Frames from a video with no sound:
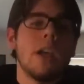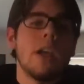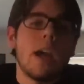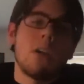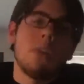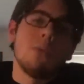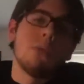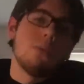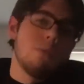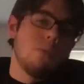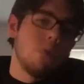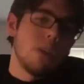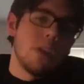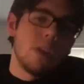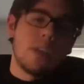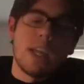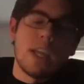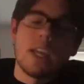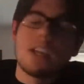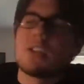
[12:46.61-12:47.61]
I don't really
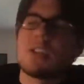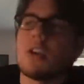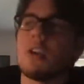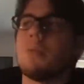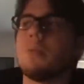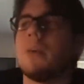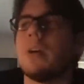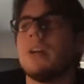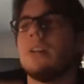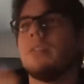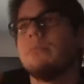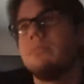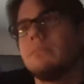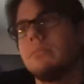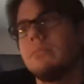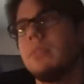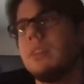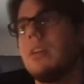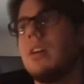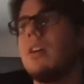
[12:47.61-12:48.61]
think so, but
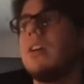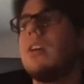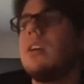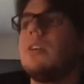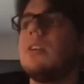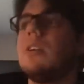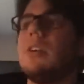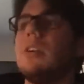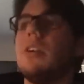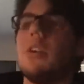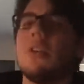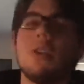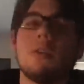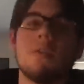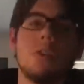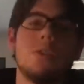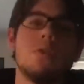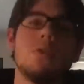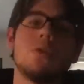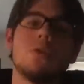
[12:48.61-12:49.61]
you know, you have the
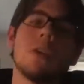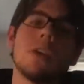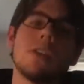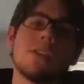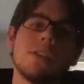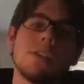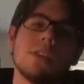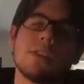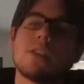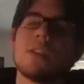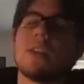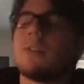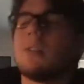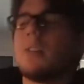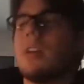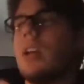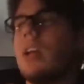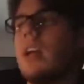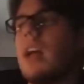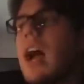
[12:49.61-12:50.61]
two choices. So
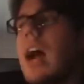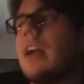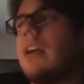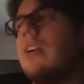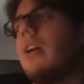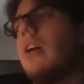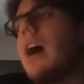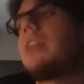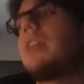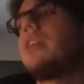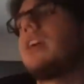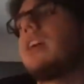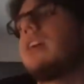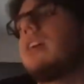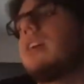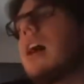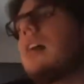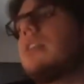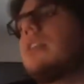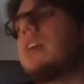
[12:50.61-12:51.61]
I don't know. I think
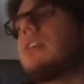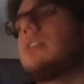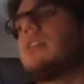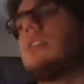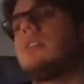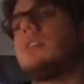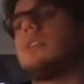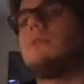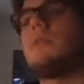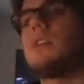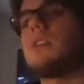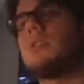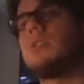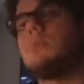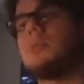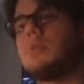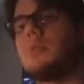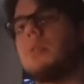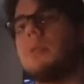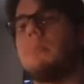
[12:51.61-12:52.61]
the division
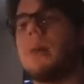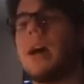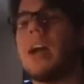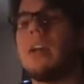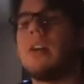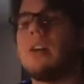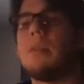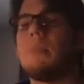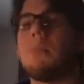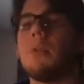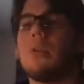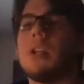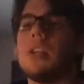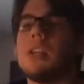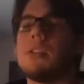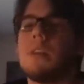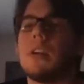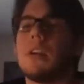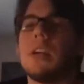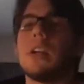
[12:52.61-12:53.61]
between Biden and Bernie is
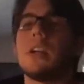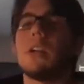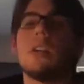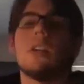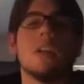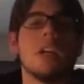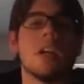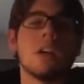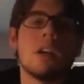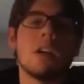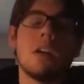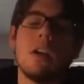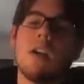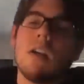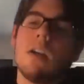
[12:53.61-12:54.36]
very clear.